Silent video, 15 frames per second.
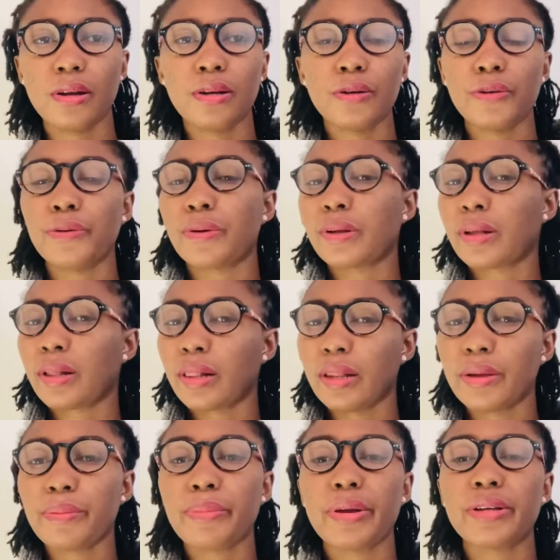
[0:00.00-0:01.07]
You
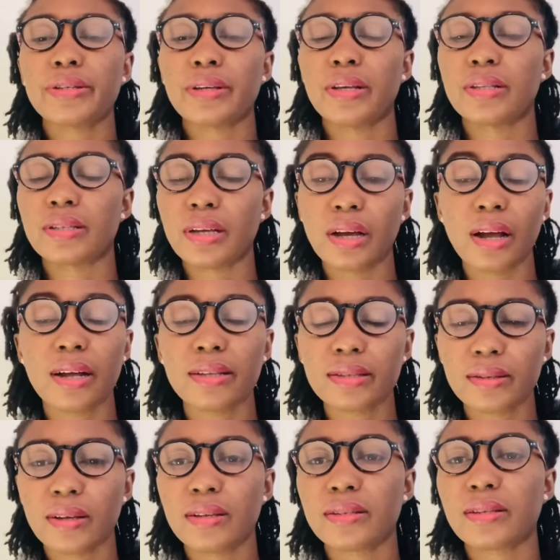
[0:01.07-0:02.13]
clean patients,
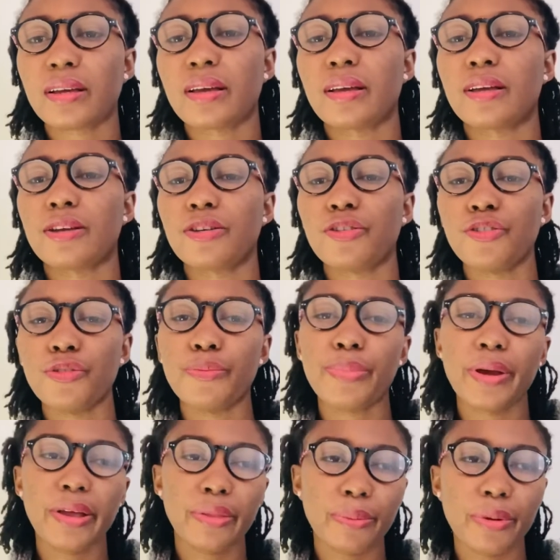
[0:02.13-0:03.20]
incontinence care. You
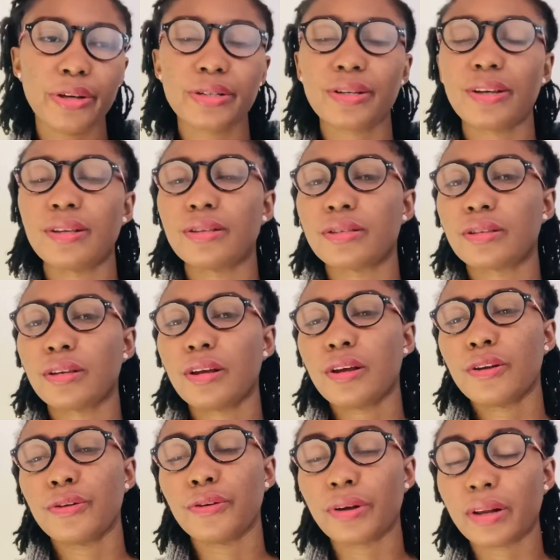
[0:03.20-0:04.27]
bathe patients.
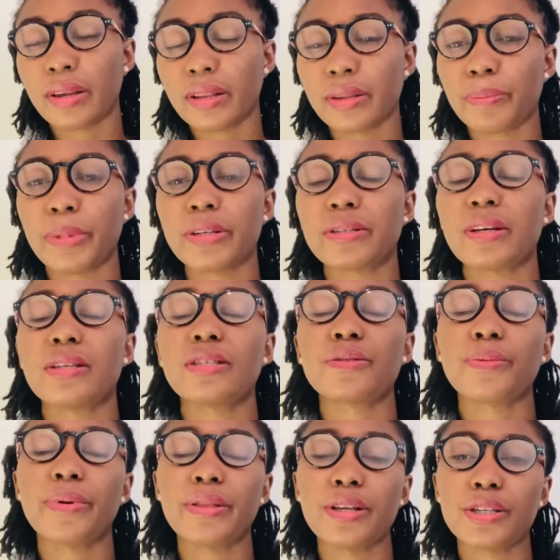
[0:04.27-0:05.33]
You clean patients
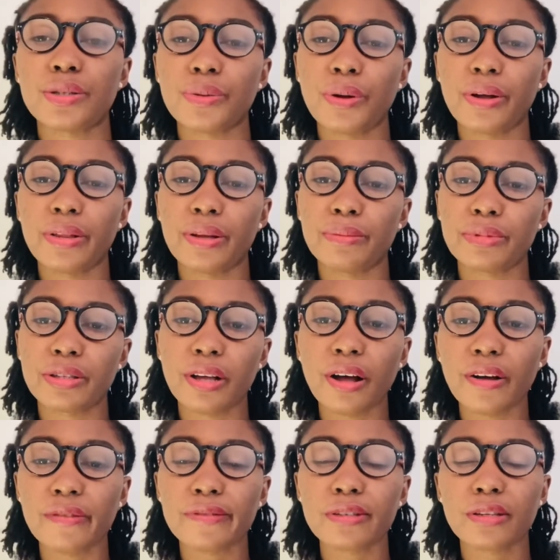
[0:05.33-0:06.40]
when they soil
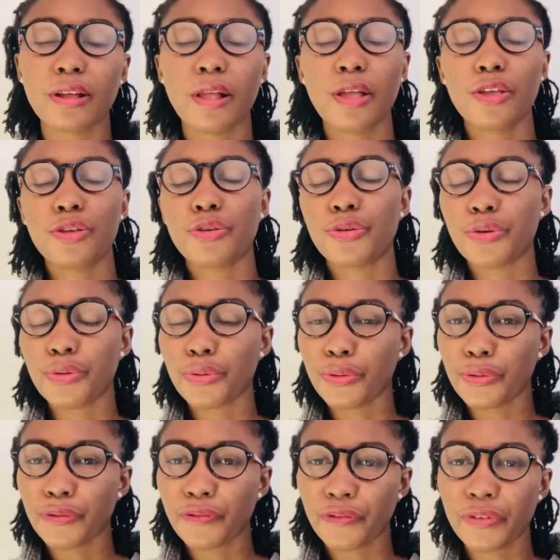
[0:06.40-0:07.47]
themselves.
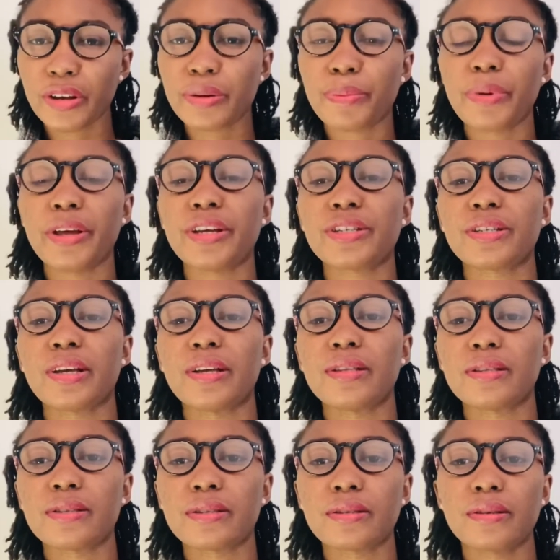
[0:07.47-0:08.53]
You feed
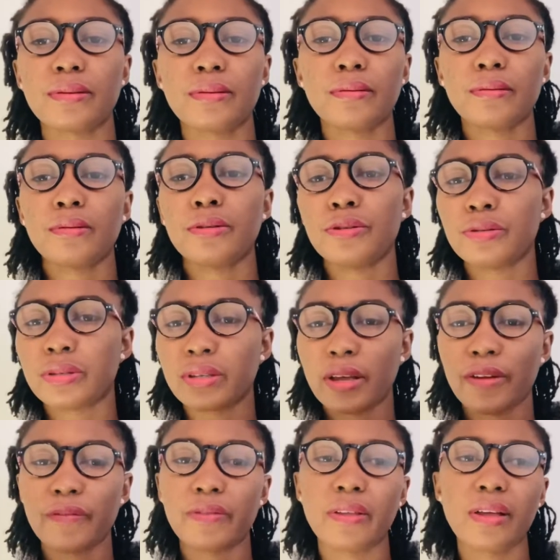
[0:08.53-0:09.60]
patients. You
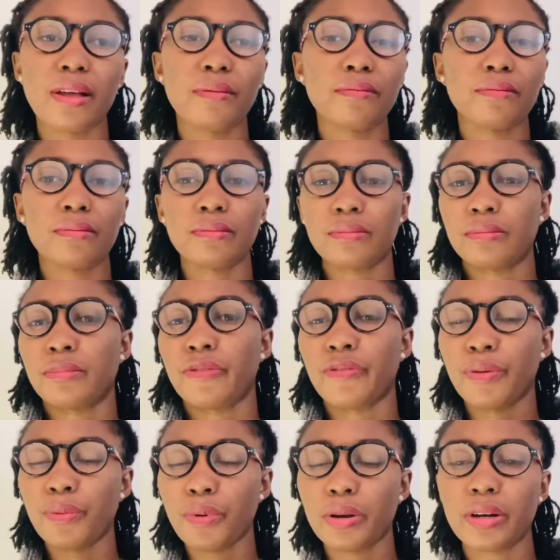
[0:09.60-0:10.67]
serve them if they
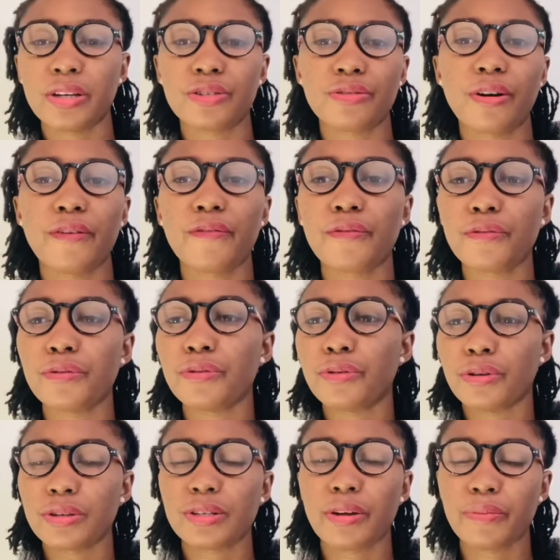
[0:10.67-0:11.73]
want extra food
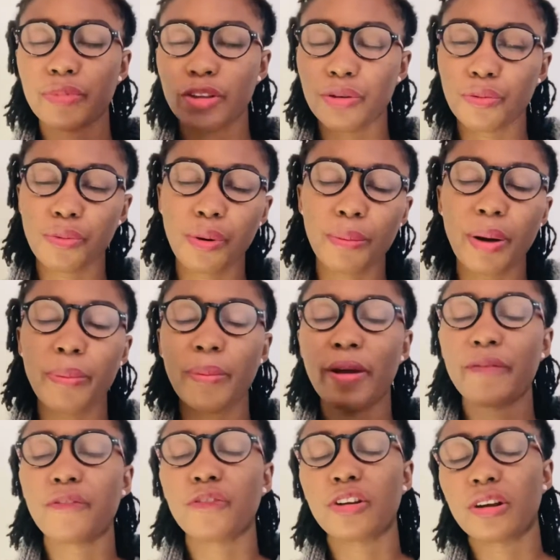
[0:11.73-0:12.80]
or something. You warm up my
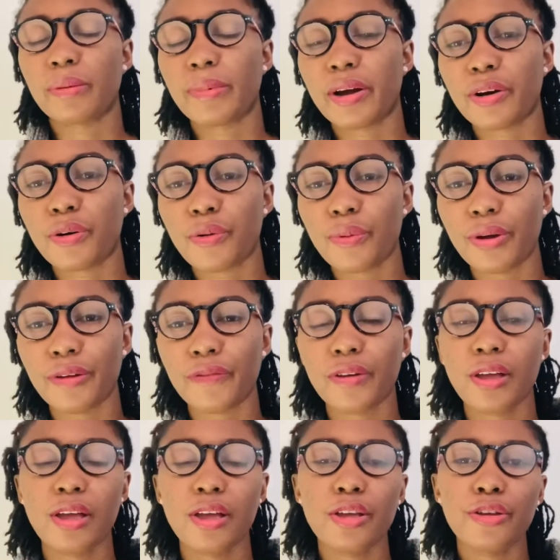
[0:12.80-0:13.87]
food in the microwave.
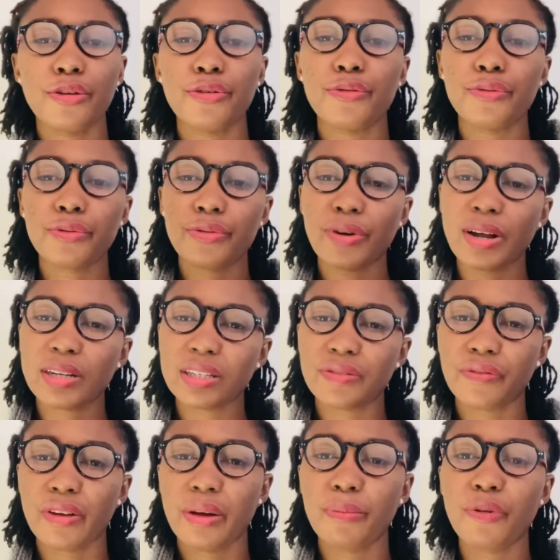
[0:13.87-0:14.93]
You do
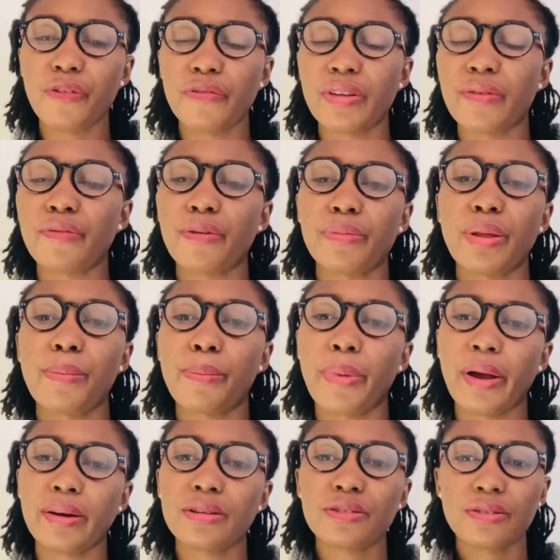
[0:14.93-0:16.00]
transfer, move them from the
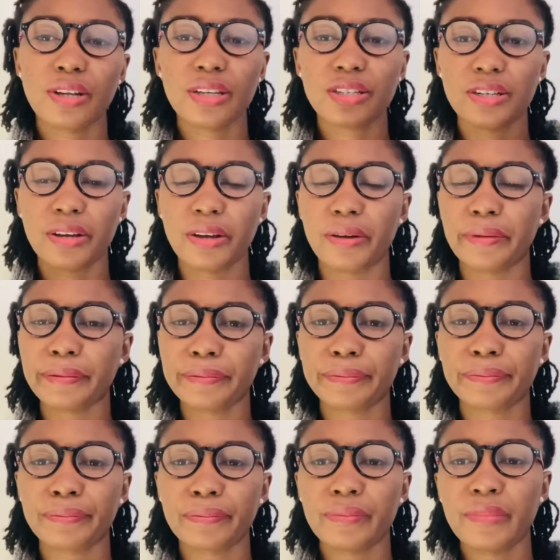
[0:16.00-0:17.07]
bed to the chair,
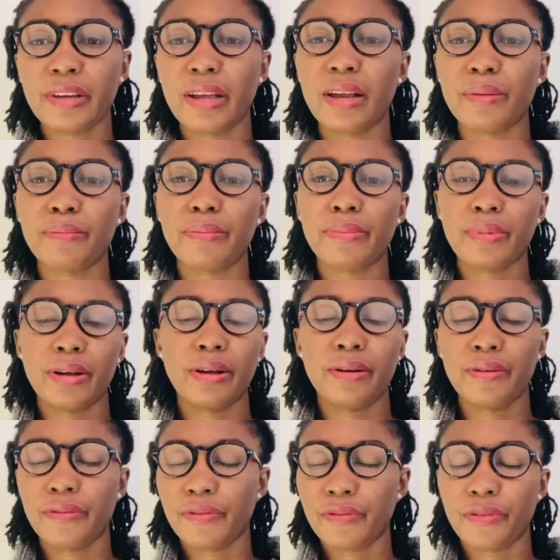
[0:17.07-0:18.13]
and
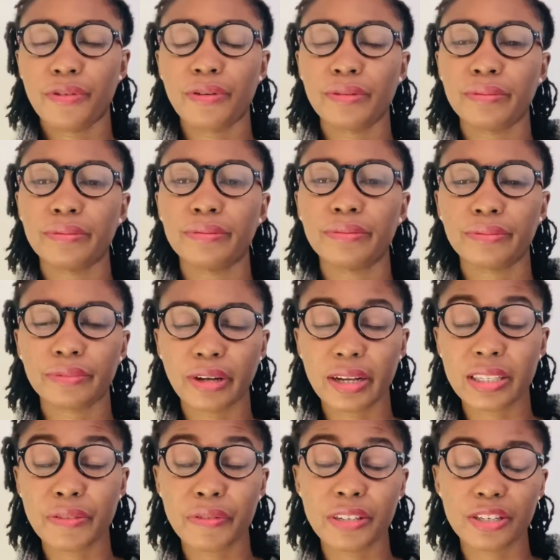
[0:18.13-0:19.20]
for
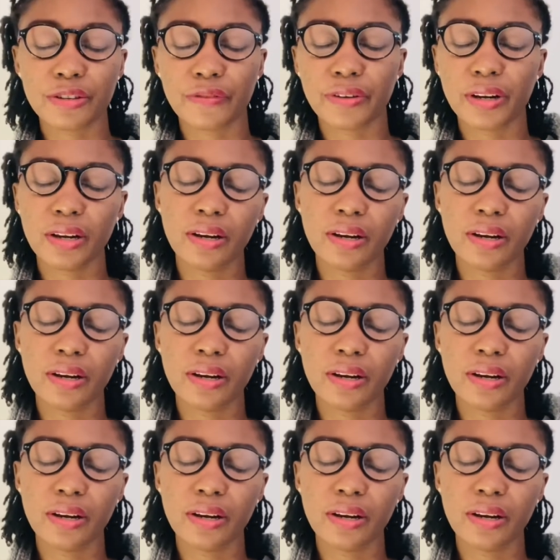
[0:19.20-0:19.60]
activities of daily